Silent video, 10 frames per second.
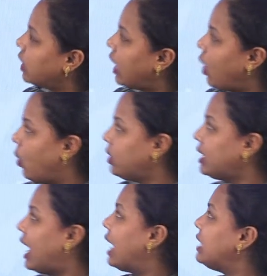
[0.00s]
on
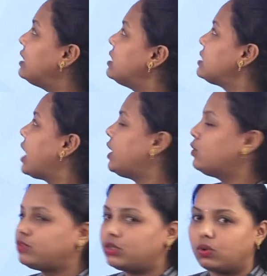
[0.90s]
either side of
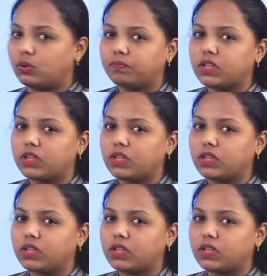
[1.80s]
the road.